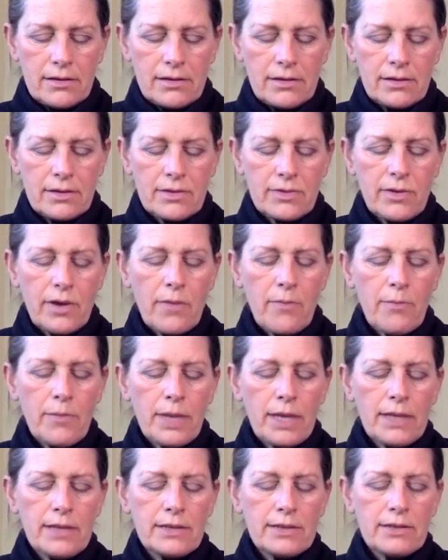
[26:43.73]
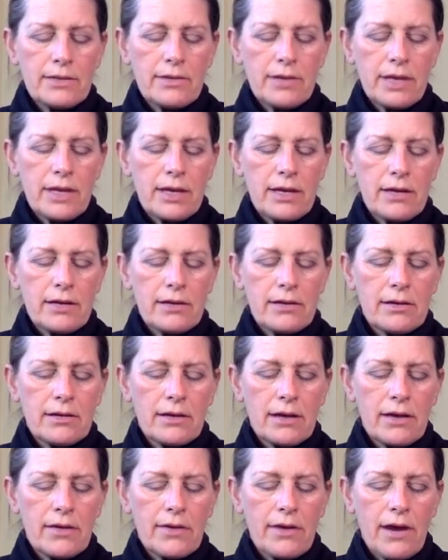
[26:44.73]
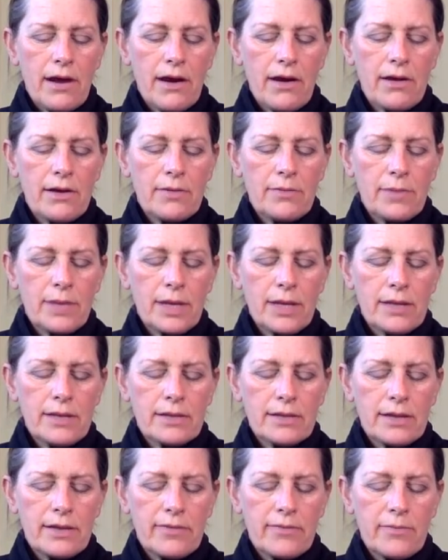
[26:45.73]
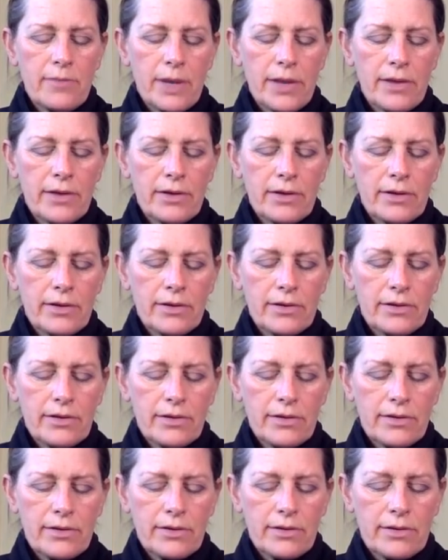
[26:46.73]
The drum beats you hear are the heartbeat of Mother Earth.